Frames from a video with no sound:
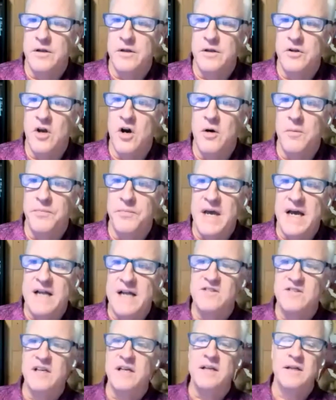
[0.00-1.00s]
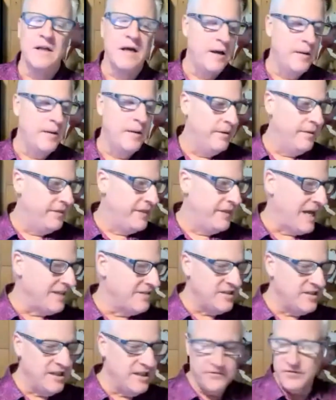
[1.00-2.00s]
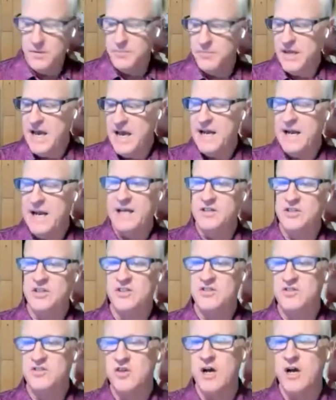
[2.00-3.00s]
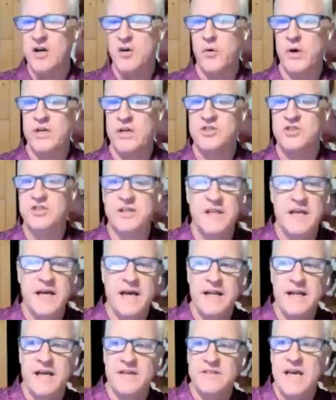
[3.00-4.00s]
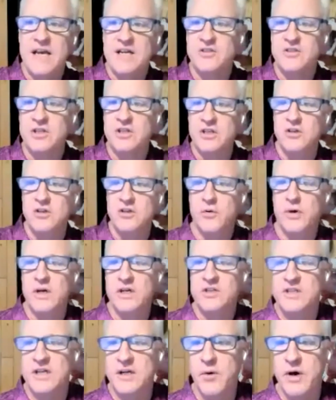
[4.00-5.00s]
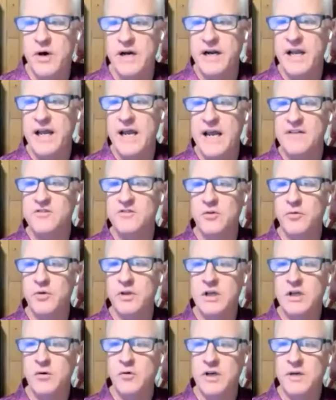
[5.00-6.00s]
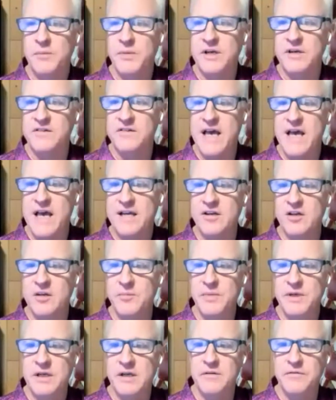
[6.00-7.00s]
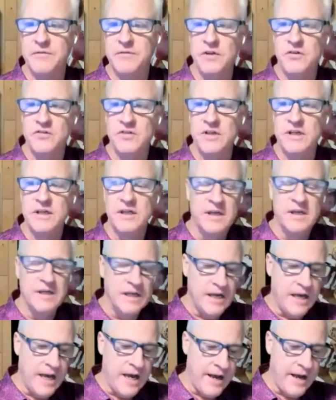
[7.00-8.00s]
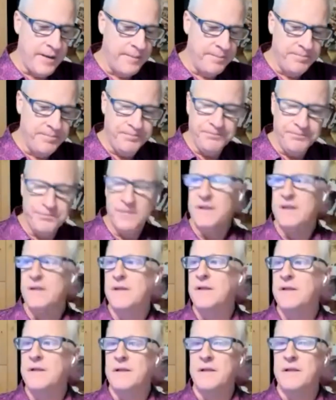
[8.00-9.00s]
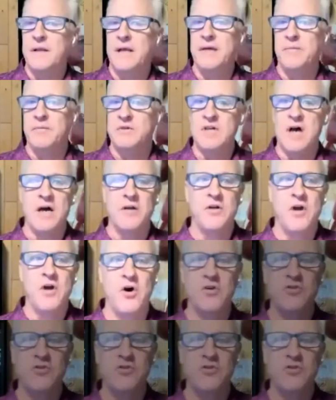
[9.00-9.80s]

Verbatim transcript: Nope, that's it. Um, that's it from that. I just saw a question that is actually a good question. I wanted to answer really quick because that could be confusing. Um, it was on.